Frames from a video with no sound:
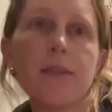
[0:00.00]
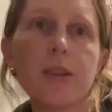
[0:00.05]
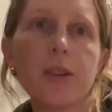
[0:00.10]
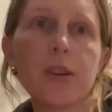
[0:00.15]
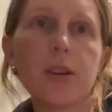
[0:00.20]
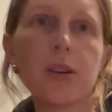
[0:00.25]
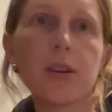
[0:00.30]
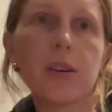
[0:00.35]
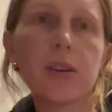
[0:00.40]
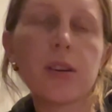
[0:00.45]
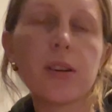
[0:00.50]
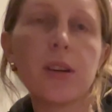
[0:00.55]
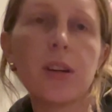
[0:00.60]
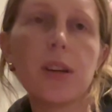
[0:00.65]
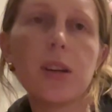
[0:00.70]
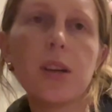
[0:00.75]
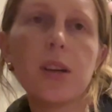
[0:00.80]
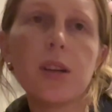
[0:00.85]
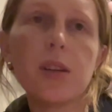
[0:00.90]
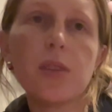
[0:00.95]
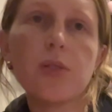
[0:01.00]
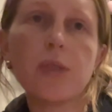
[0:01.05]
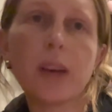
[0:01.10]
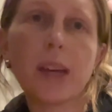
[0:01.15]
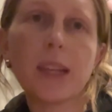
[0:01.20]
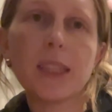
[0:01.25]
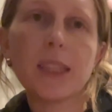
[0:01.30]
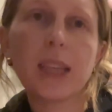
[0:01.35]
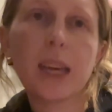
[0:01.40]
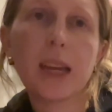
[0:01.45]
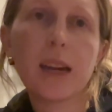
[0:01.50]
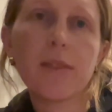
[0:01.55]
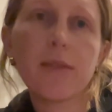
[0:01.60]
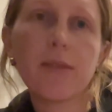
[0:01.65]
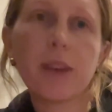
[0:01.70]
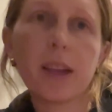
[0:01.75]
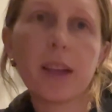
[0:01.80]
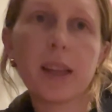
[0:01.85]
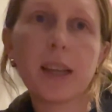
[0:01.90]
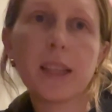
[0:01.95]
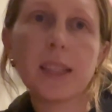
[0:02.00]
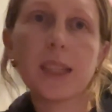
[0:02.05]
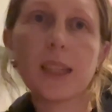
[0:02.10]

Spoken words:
your dry skin and fine lines.